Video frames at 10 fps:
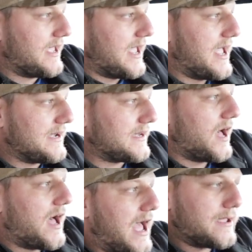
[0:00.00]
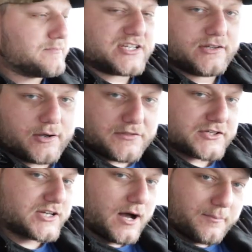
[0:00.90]
and I am dealing with
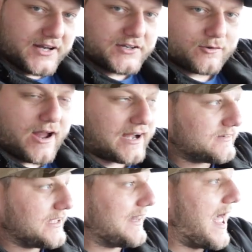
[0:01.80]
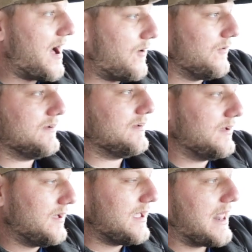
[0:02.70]
this company directly now,
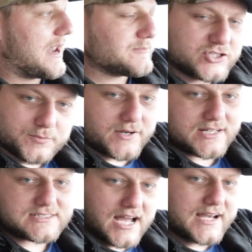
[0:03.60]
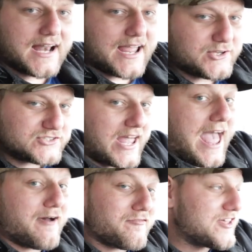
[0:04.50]
and I'm super excited. I used to
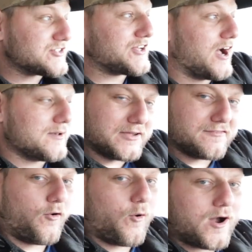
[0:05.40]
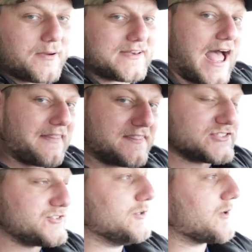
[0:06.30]
have this gun before, but not
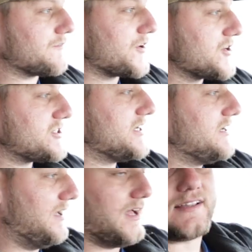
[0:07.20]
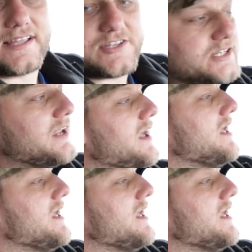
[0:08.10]
this newer version, Legion,